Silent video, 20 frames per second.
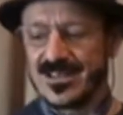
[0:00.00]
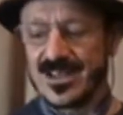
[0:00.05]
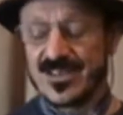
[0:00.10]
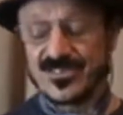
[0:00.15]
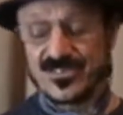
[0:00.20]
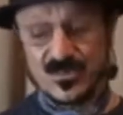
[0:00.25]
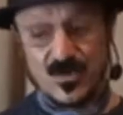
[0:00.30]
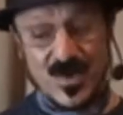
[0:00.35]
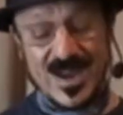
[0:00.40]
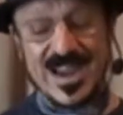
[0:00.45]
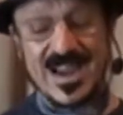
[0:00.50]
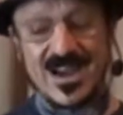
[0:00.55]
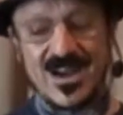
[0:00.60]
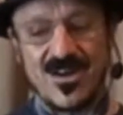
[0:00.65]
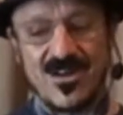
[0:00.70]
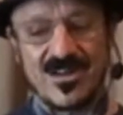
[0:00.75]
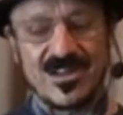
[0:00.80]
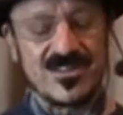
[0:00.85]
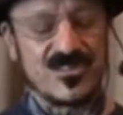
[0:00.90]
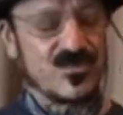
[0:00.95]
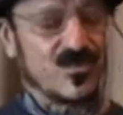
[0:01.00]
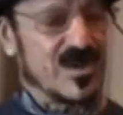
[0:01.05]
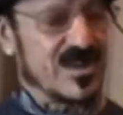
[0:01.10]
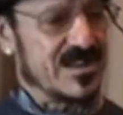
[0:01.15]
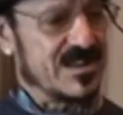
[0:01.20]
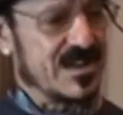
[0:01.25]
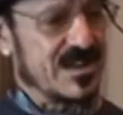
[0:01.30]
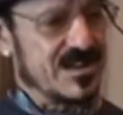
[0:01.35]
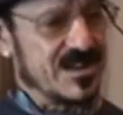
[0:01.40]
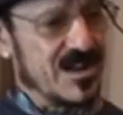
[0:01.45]
square is
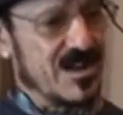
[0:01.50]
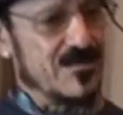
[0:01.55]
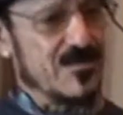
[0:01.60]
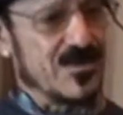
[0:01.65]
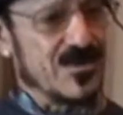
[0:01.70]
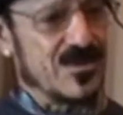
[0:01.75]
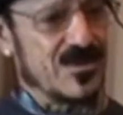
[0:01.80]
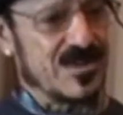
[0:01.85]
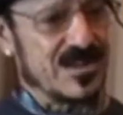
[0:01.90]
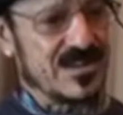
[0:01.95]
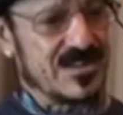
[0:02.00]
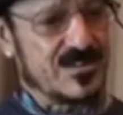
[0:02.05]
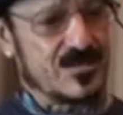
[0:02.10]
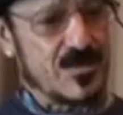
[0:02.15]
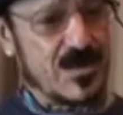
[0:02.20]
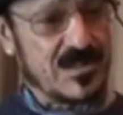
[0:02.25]
when a number is